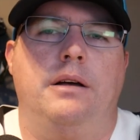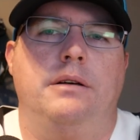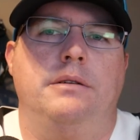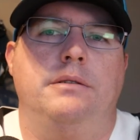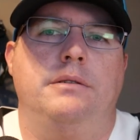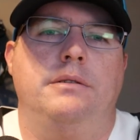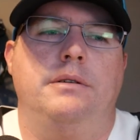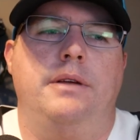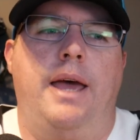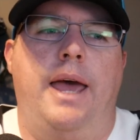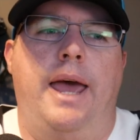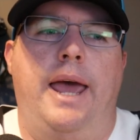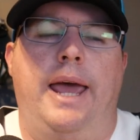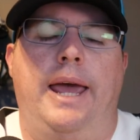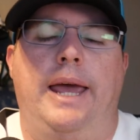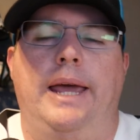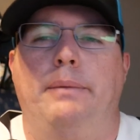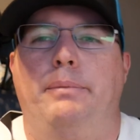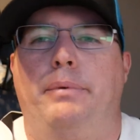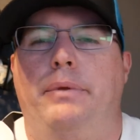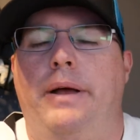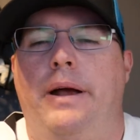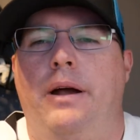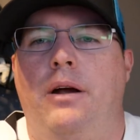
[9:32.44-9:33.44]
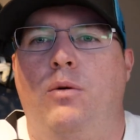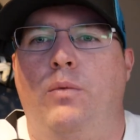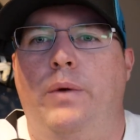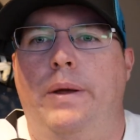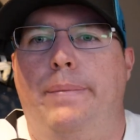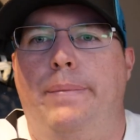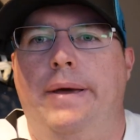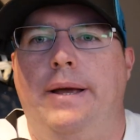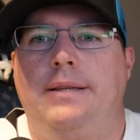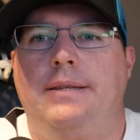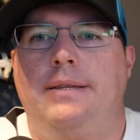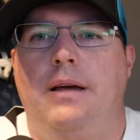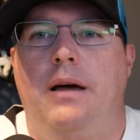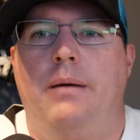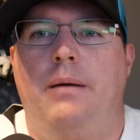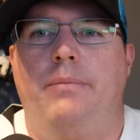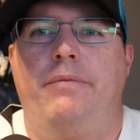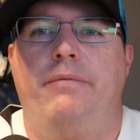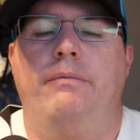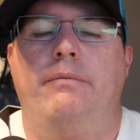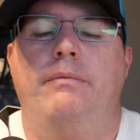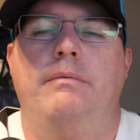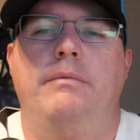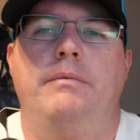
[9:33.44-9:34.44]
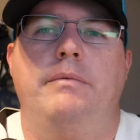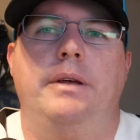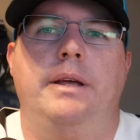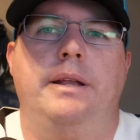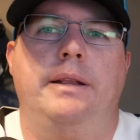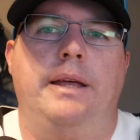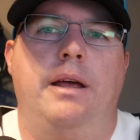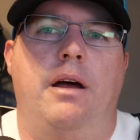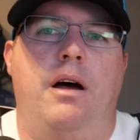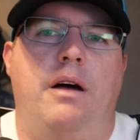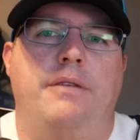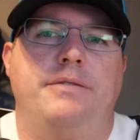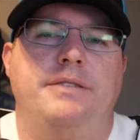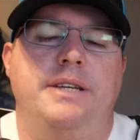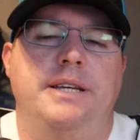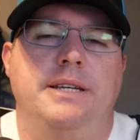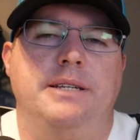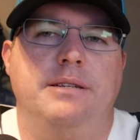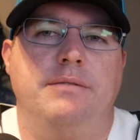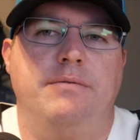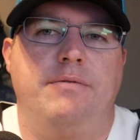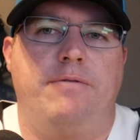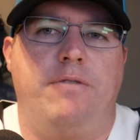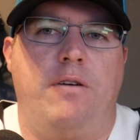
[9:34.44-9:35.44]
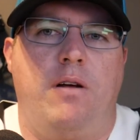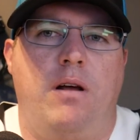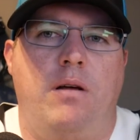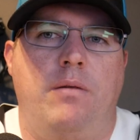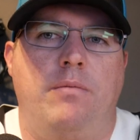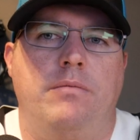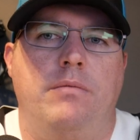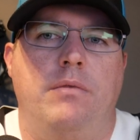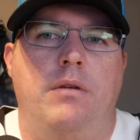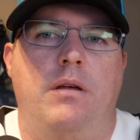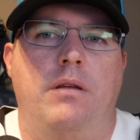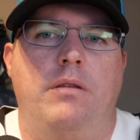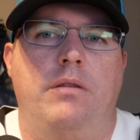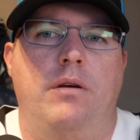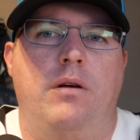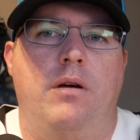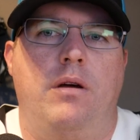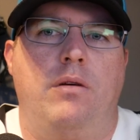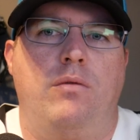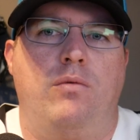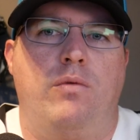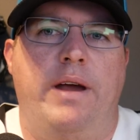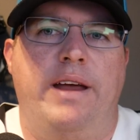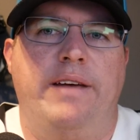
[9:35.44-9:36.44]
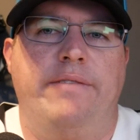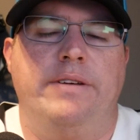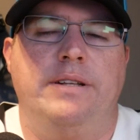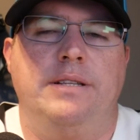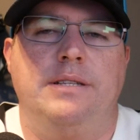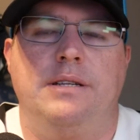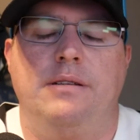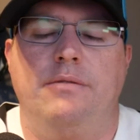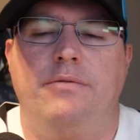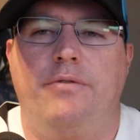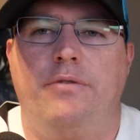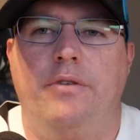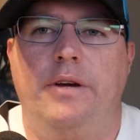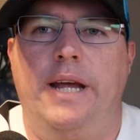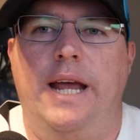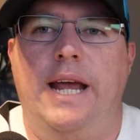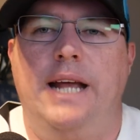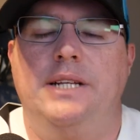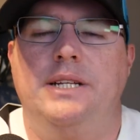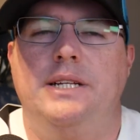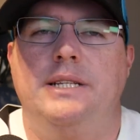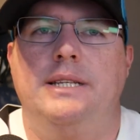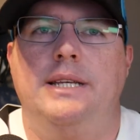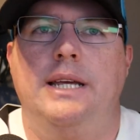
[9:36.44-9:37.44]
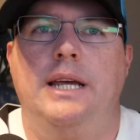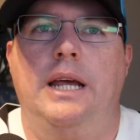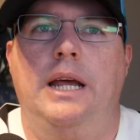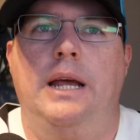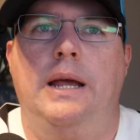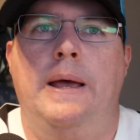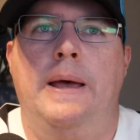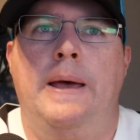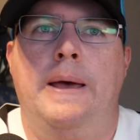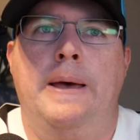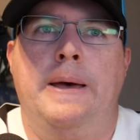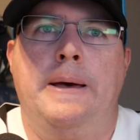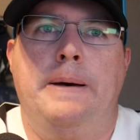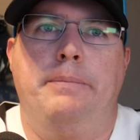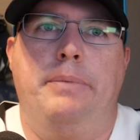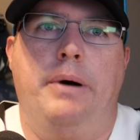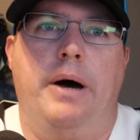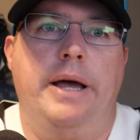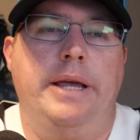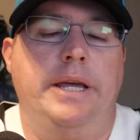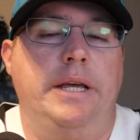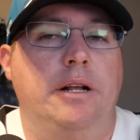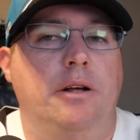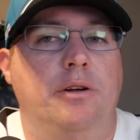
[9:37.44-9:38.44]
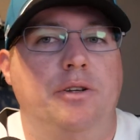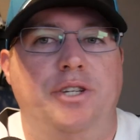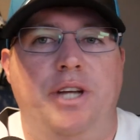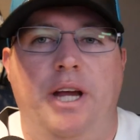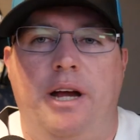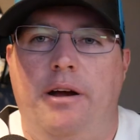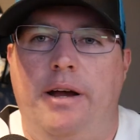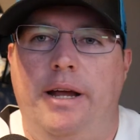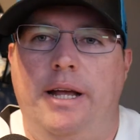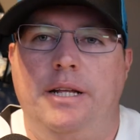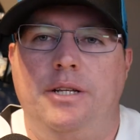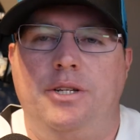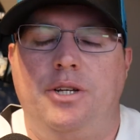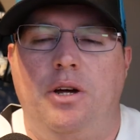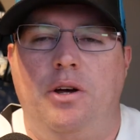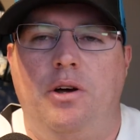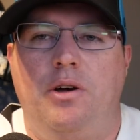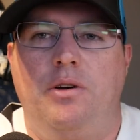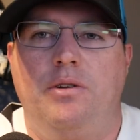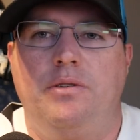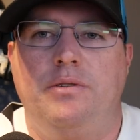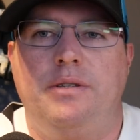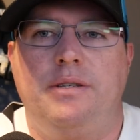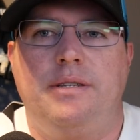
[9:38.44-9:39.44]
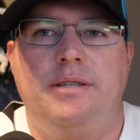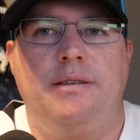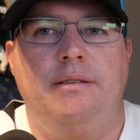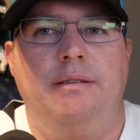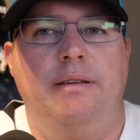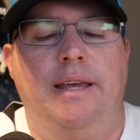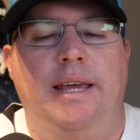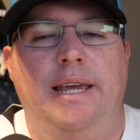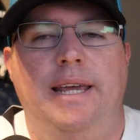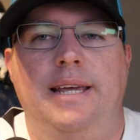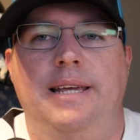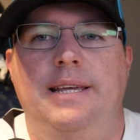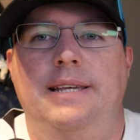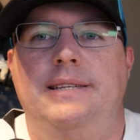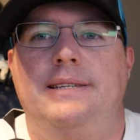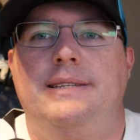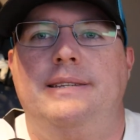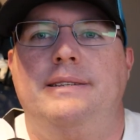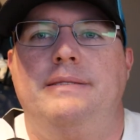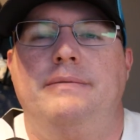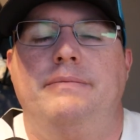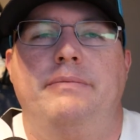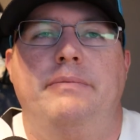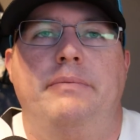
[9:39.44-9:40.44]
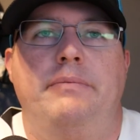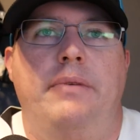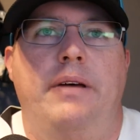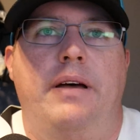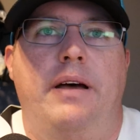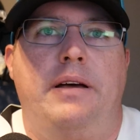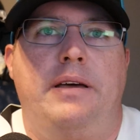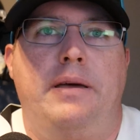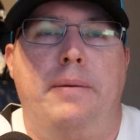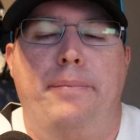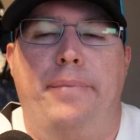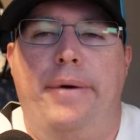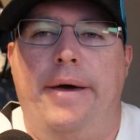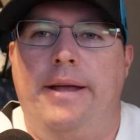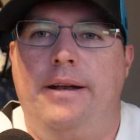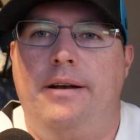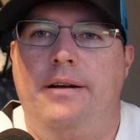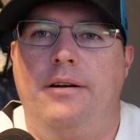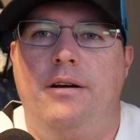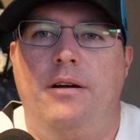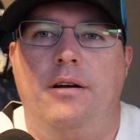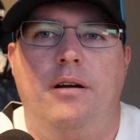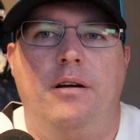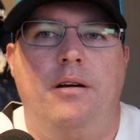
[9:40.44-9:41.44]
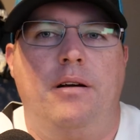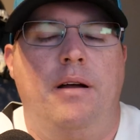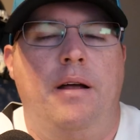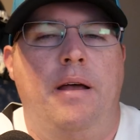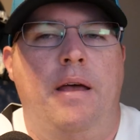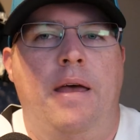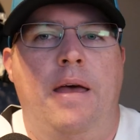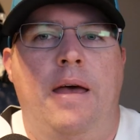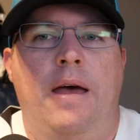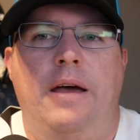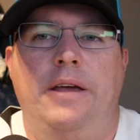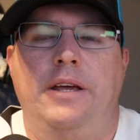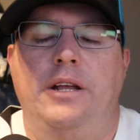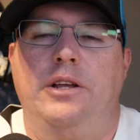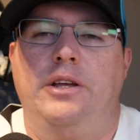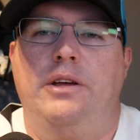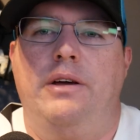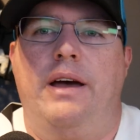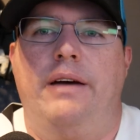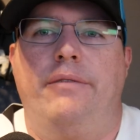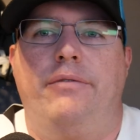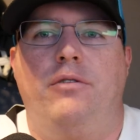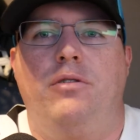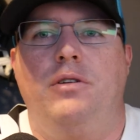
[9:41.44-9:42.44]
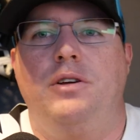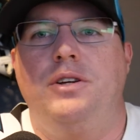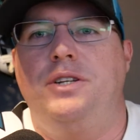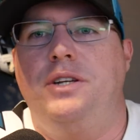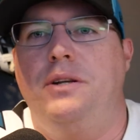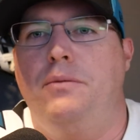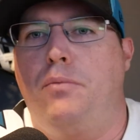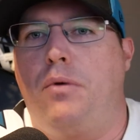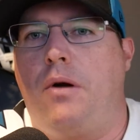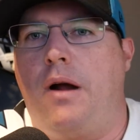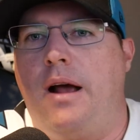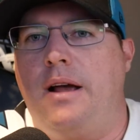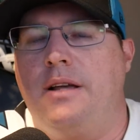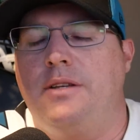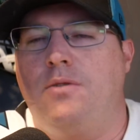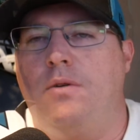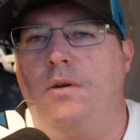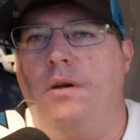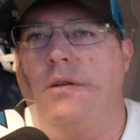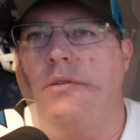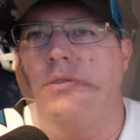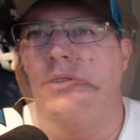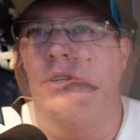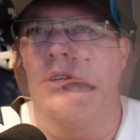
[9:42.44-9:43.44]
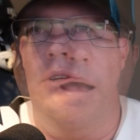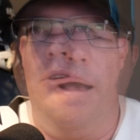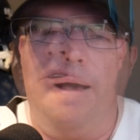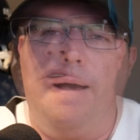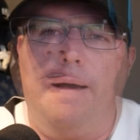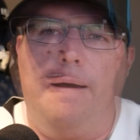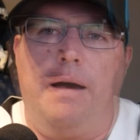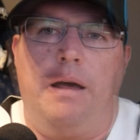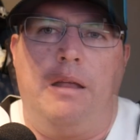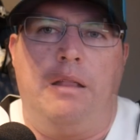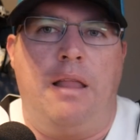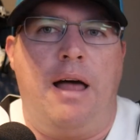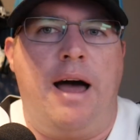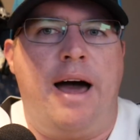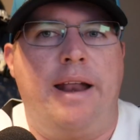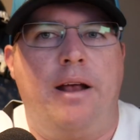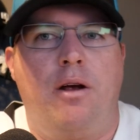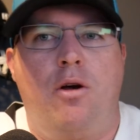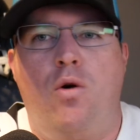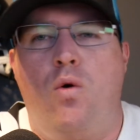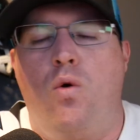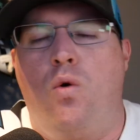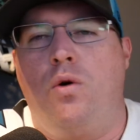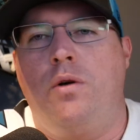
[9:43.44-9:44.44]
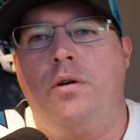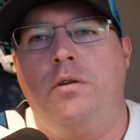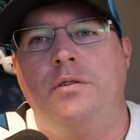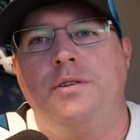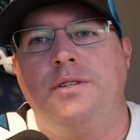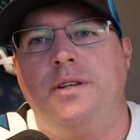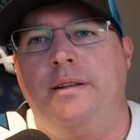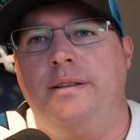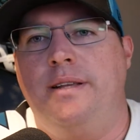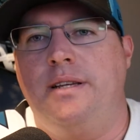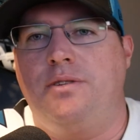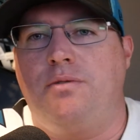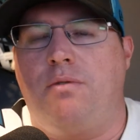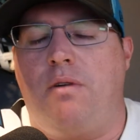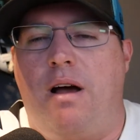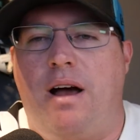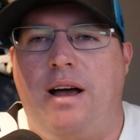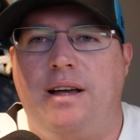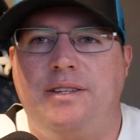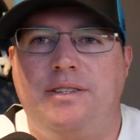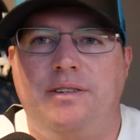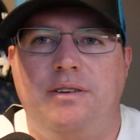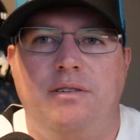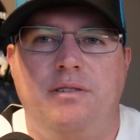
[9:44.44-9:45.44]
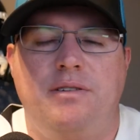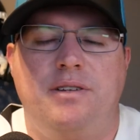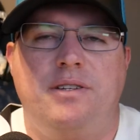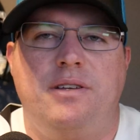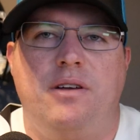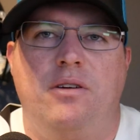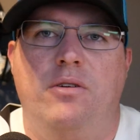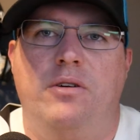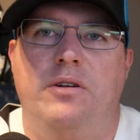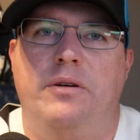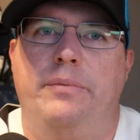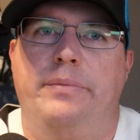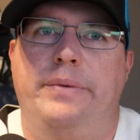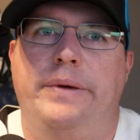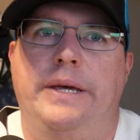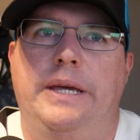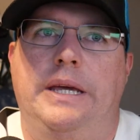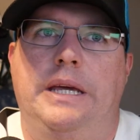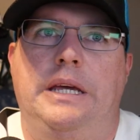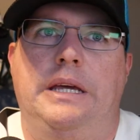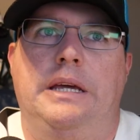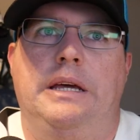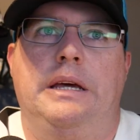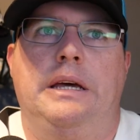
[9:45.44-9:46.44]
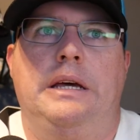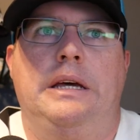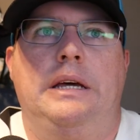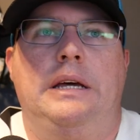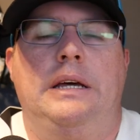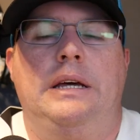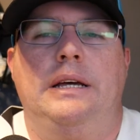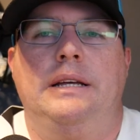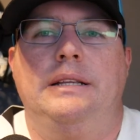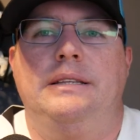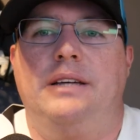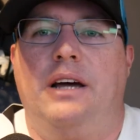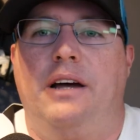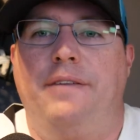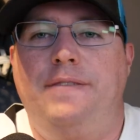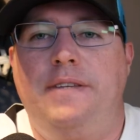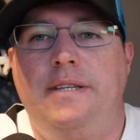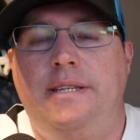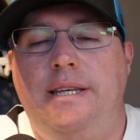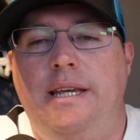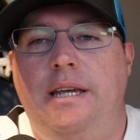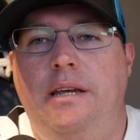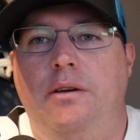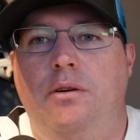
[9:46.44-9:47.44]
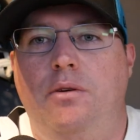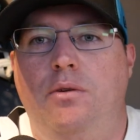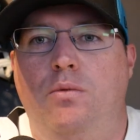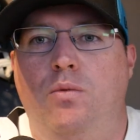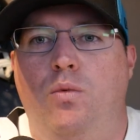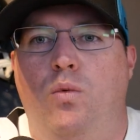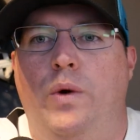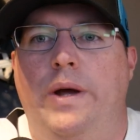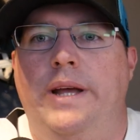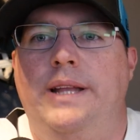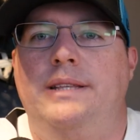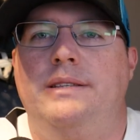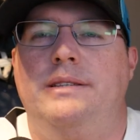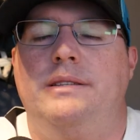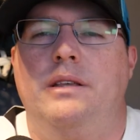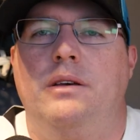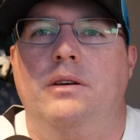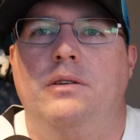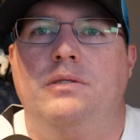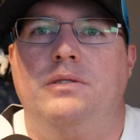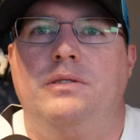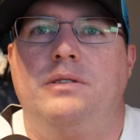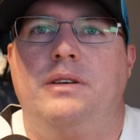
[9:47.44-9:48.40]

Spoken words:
a player we picked up in the offseason from the Ravens and free agency. But, Jerrion Jones, he's a competitor. You have Christian Braswell too. A lot of corners on this roster, so it'll be tough to see who wins those